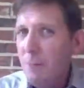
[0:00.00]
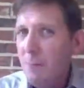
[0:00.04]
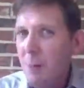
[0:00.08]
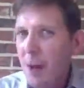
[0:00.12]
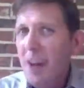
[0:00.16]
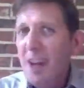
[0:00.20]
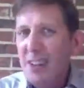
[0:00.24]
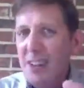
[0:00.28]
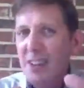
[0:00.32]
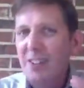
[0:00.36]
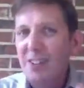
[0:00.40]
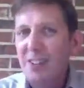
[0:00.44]

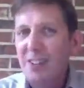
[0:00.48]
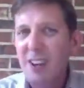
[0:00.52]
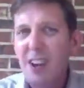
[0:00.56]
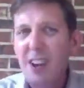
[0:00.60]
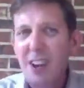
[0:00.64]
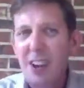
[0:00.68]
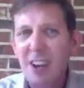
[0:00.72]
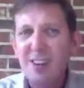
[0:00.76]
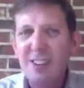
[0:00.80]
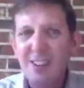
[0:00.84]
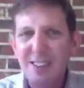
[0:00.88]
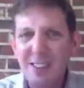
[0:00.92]
mind because
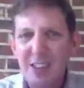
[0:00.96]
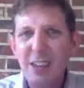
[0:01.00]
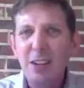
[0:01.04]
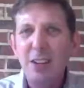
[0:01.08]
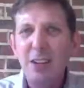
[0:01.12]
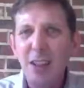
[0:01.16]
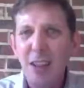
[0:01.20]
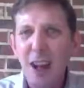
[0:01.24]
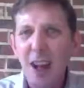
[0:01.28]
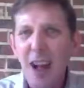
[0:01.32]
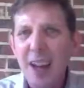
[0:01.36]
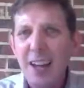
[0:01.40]
I see you
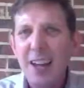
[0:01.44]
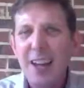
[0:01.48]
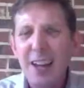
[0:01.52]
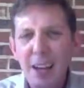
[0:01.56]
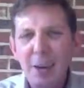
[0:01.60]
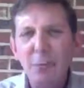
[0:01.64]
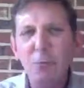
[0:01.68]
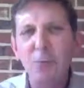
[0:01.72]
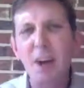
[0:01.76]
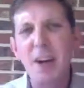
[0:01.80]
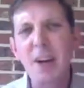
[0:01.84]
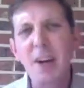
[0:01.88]
locking
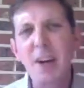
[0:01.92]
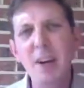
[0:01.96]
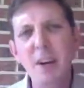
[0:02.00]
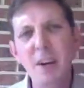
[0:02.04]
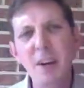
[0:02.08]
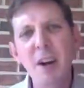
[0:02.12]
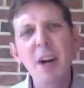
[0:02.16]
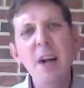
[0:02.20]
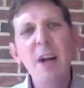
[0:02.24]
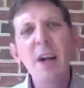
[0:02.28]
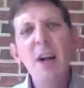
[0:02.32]
in right here.